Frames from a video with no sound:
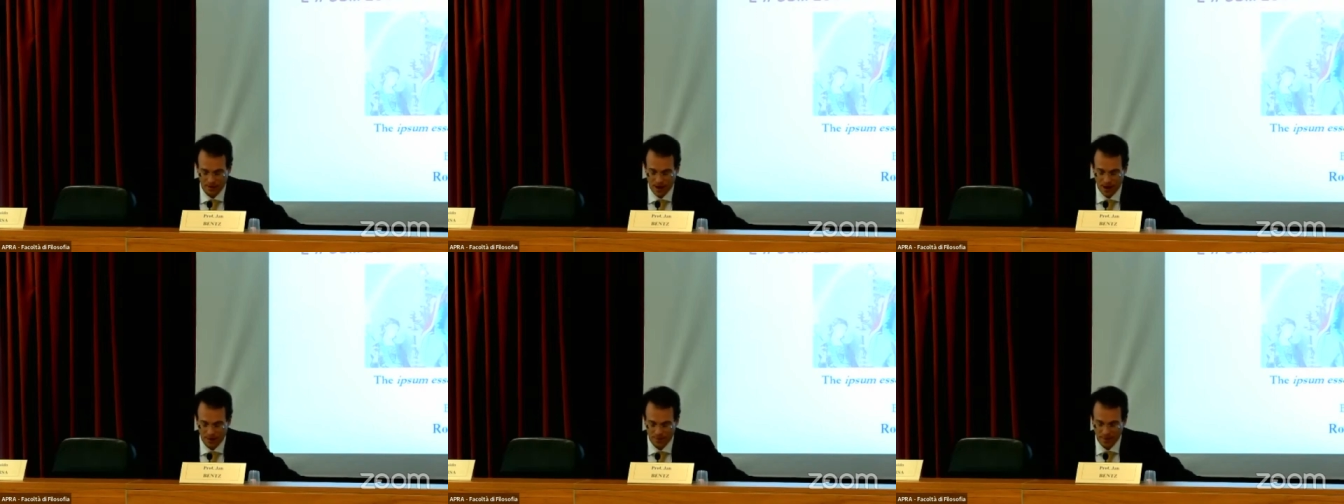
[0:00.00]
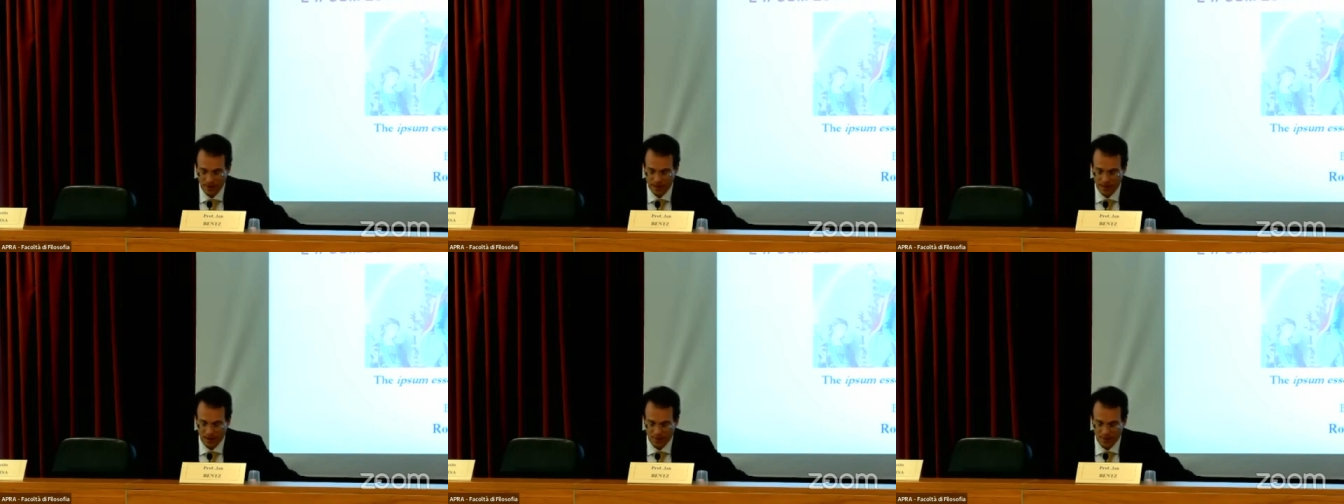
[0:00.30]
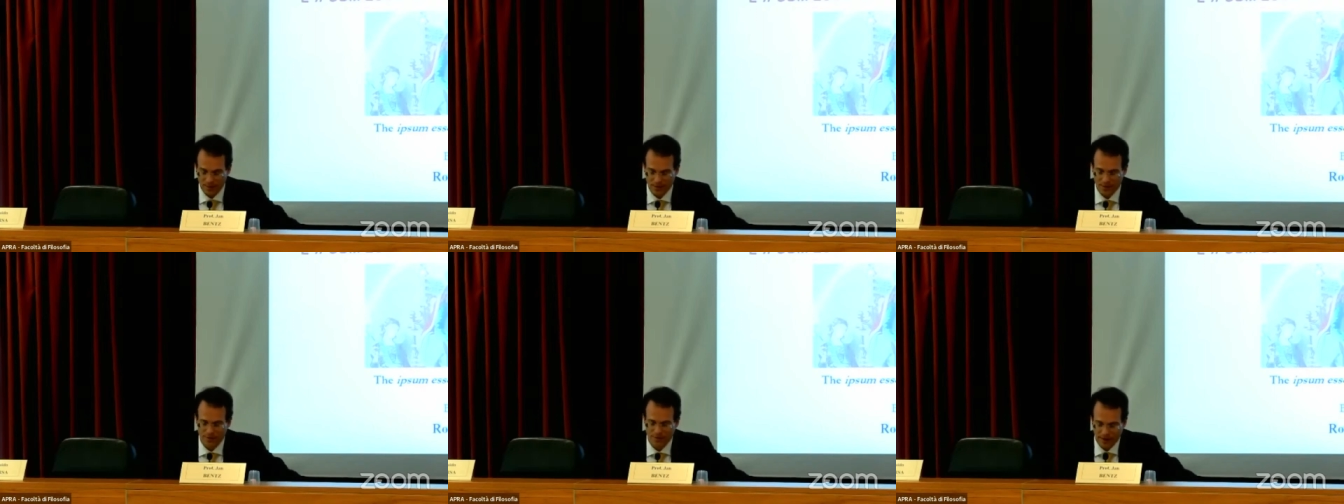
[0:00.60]
God
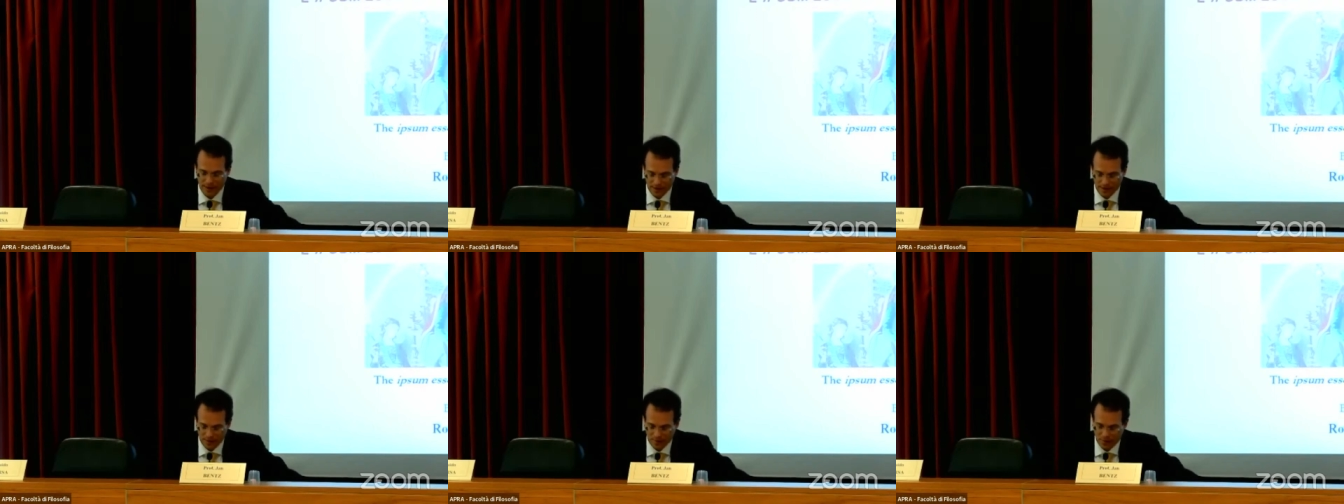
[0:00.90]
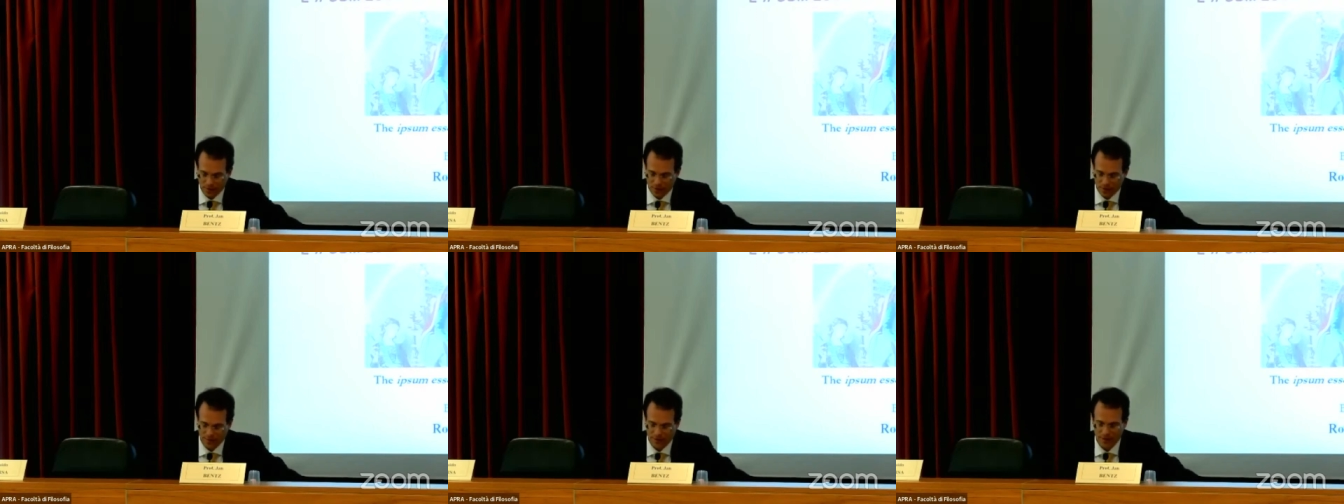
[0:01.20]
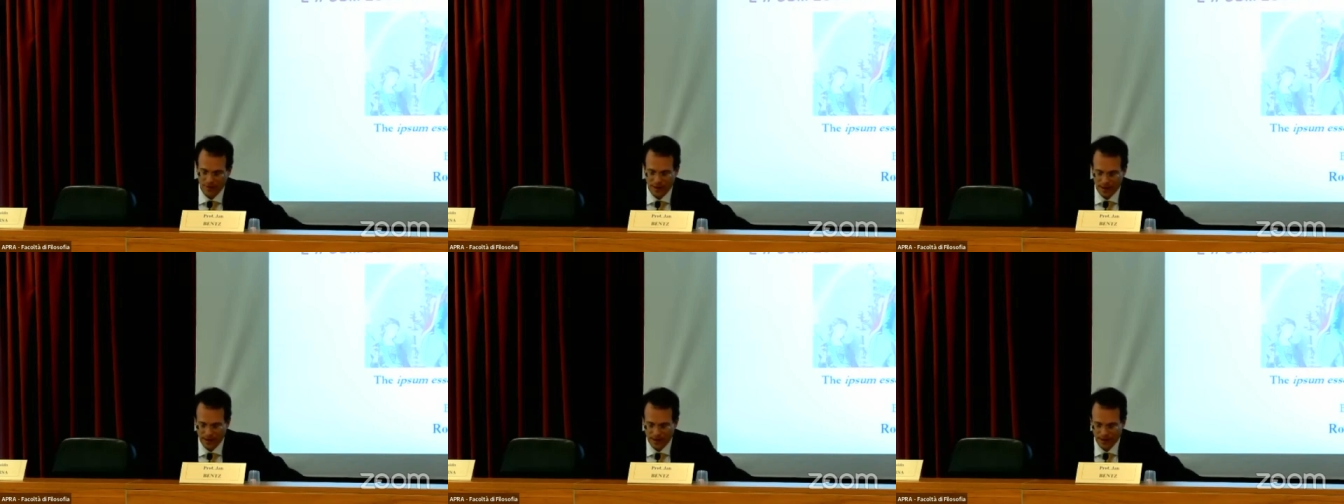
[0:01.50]
becomes the victim
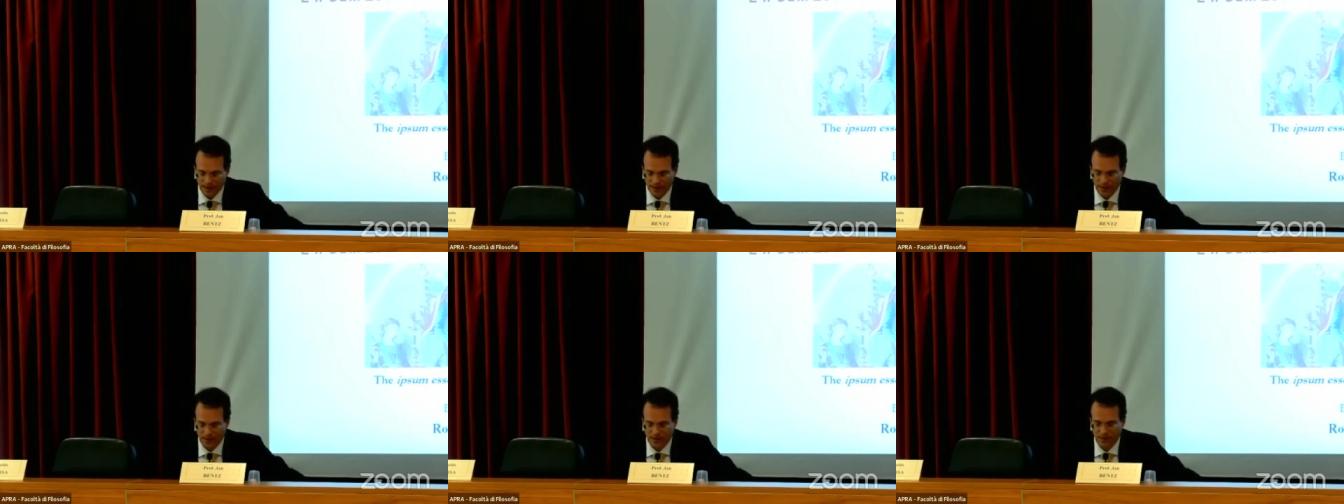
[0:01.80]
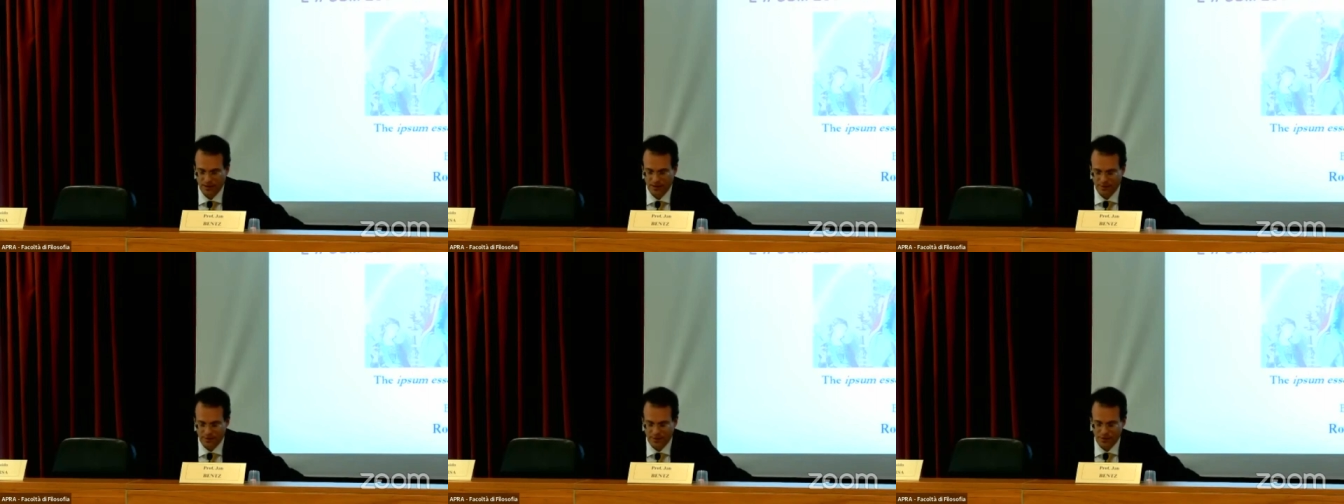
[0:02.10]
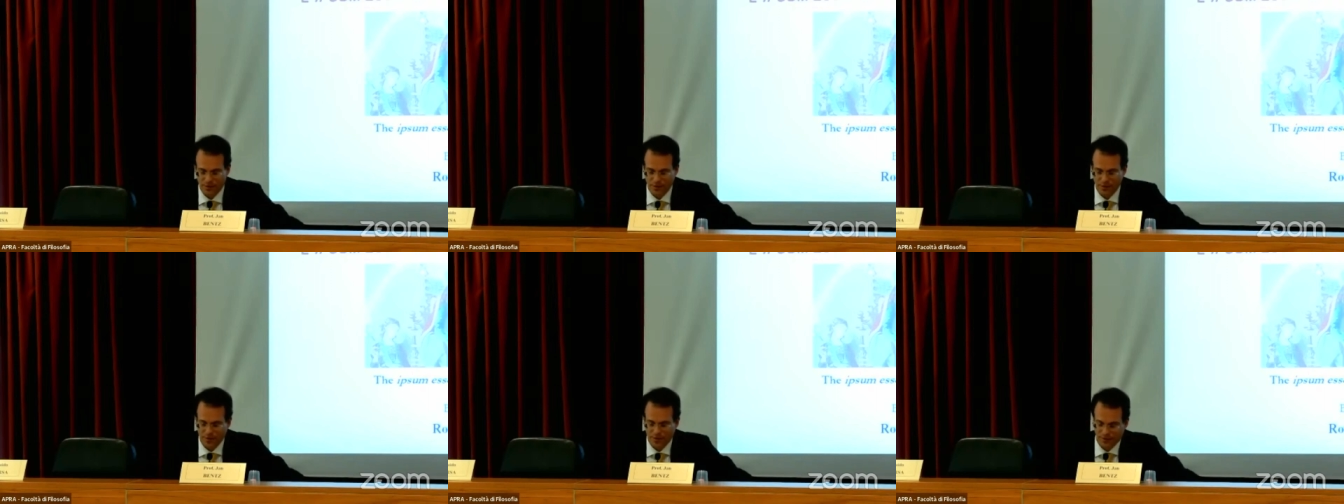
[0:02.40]
of the dialectical
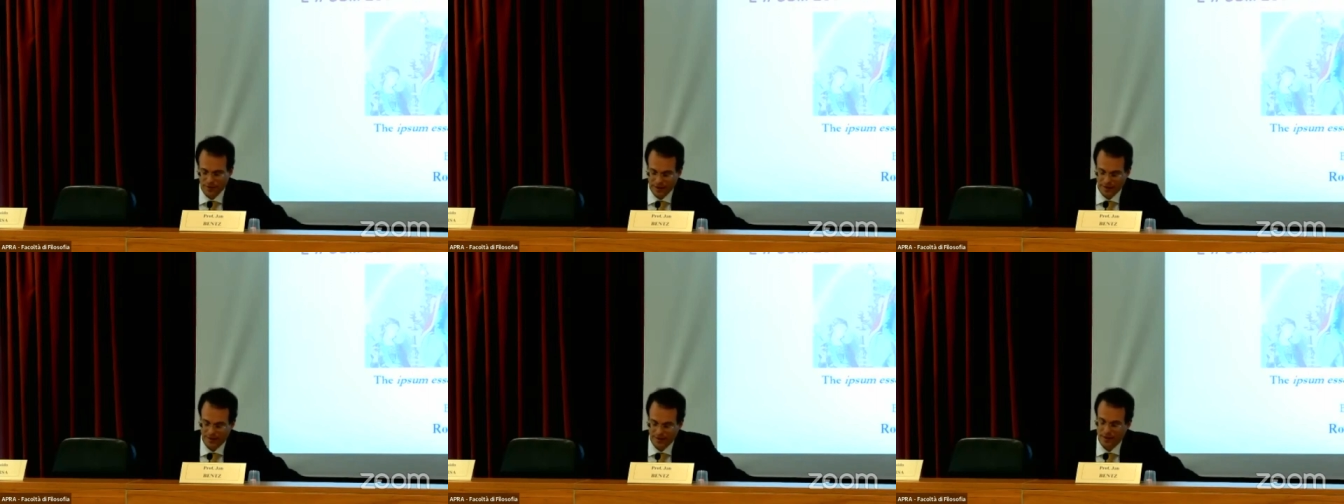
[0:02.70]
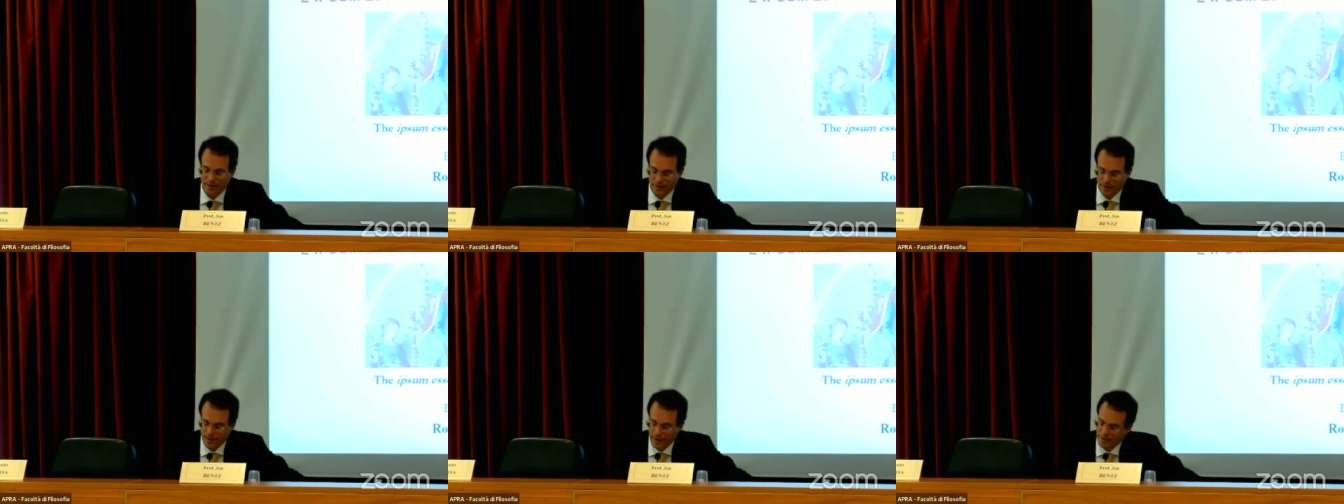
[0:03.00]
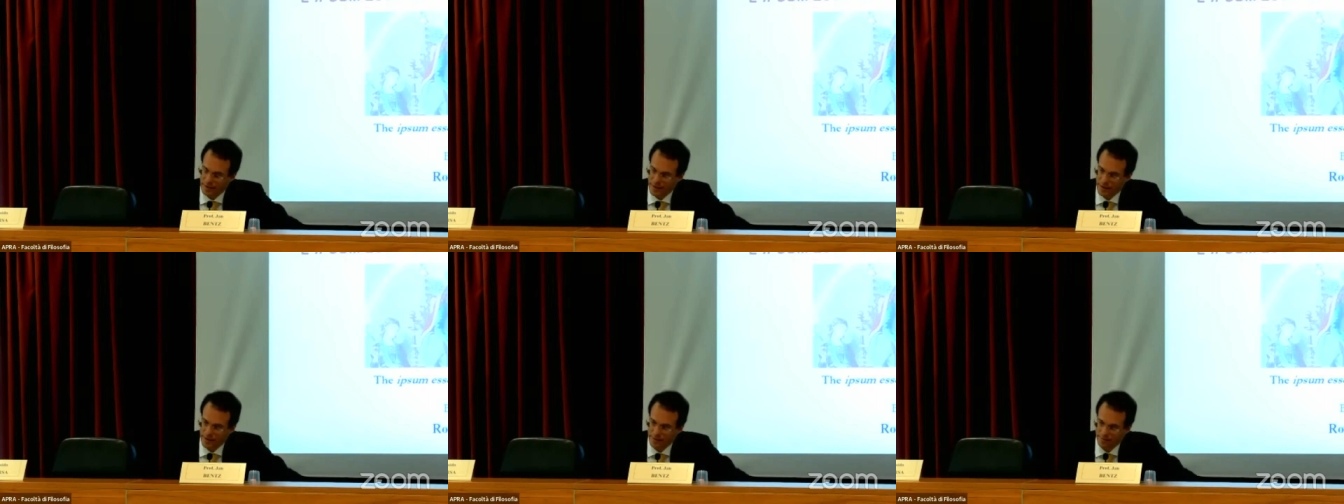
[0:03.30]
division of esse and
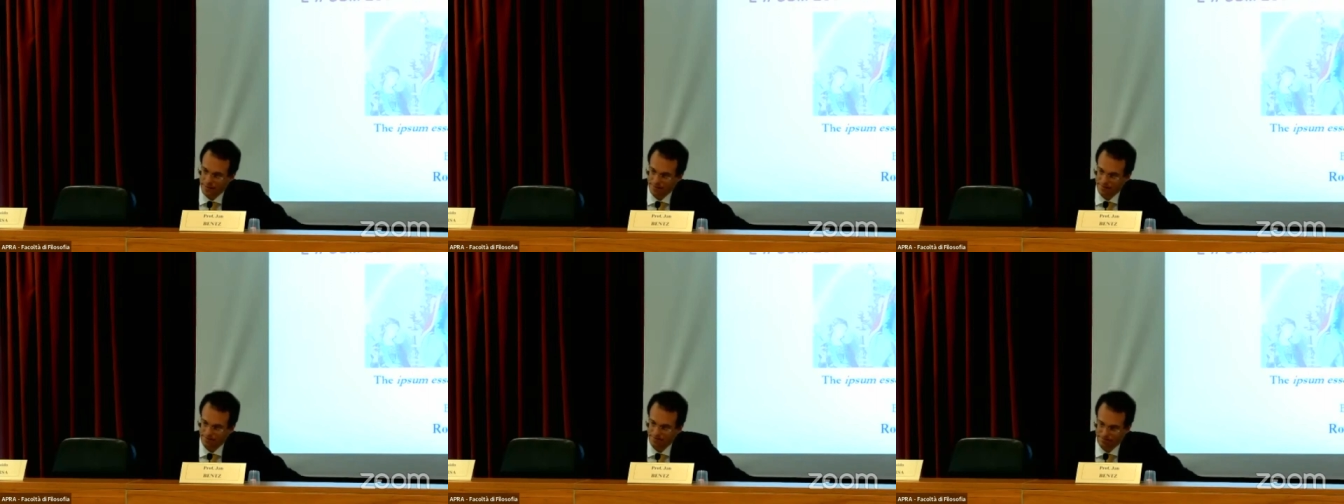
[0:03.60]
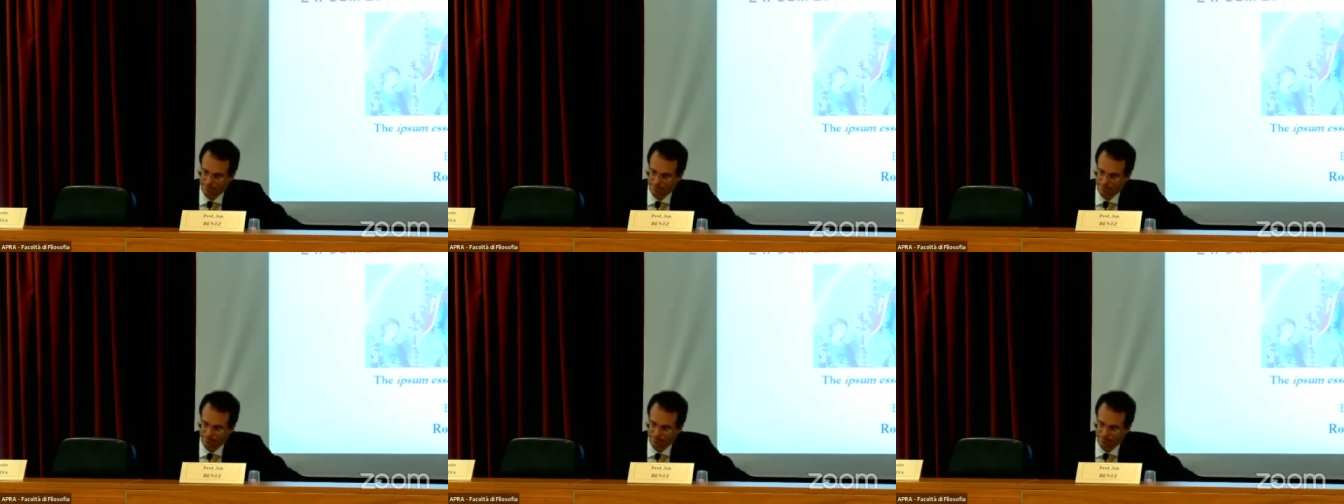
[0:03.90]
essentia.